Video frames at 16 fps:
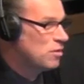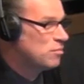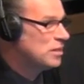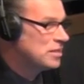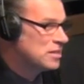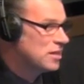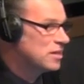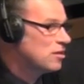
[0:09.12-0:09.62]
I
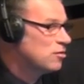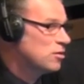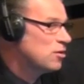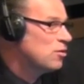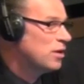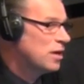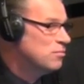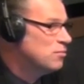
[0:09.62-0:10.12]
mean, I can't
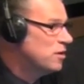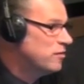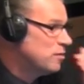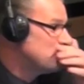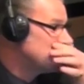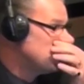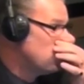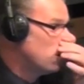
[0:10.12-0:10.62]
call it a movie,
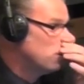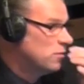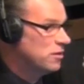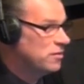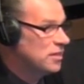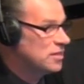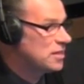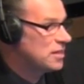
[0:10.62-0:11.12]
but it's not a
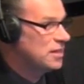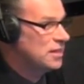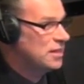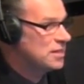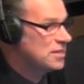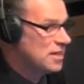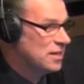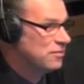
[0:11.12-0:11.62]
movie. It's clearly
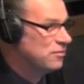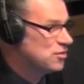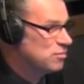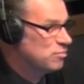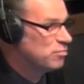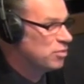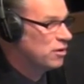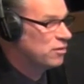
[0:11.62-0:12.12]
a
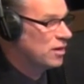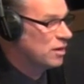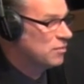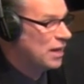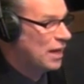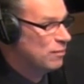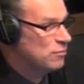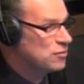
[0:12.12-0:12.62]
television programme
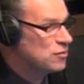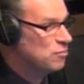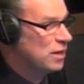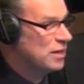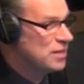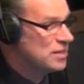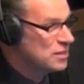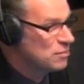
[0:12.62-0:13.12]
that happens to have
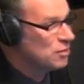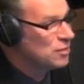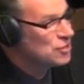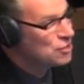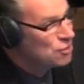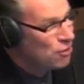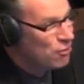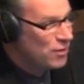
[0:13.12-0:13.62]
made it in the cinema. The
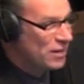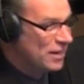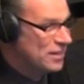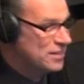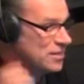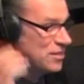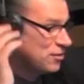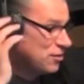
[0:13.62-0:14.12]
story
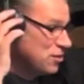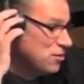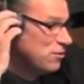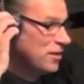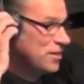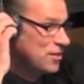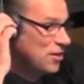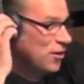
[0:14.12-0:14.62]
is, it's got
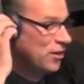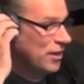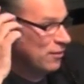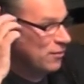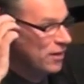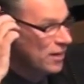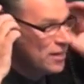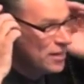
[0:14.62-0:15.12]
Dougray Scott in it,
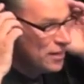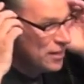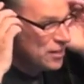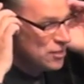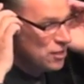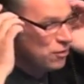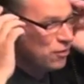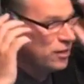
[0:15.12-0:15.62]
right?
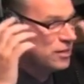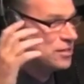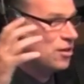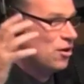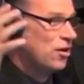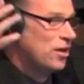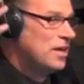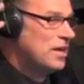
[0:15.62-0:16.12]
Dougray
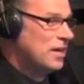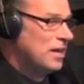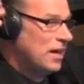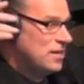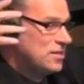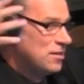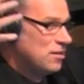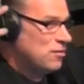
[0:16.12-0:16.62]
Scott
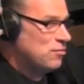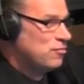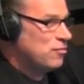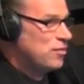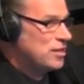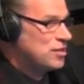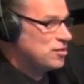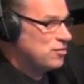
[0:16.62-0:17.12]
is a
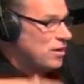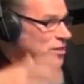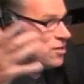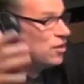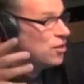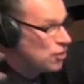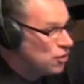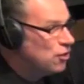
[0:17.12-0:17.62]

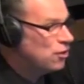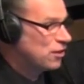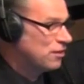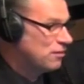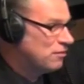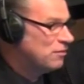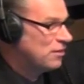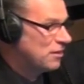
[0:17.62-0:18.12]
restaurateur, a cook,
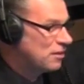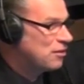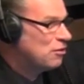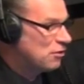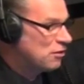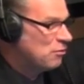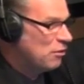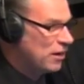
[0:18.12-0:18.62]

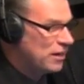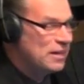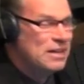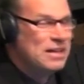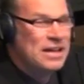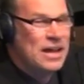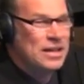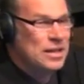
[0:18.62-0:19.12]
right?
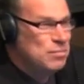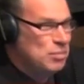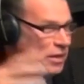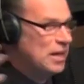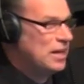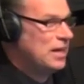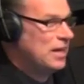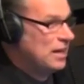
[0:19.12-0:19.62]
And at the
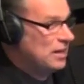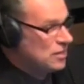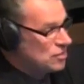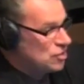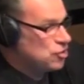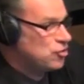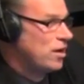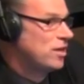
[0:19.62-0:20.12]
beginning,
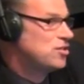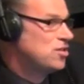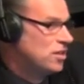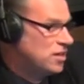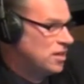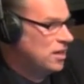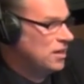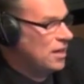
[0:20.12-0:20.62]
there's a tragic
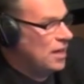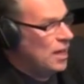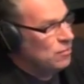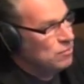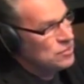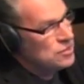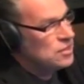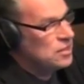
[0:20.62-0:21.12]
thing that
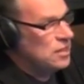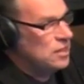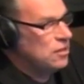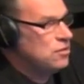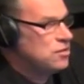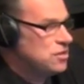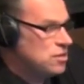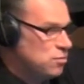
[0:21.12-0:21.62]
happens and he
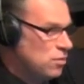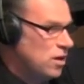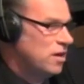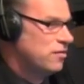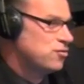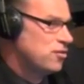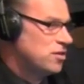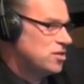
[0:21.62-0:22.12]
loses his
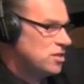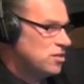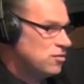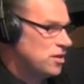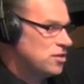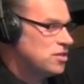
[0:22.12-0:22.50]
wife, tragedy.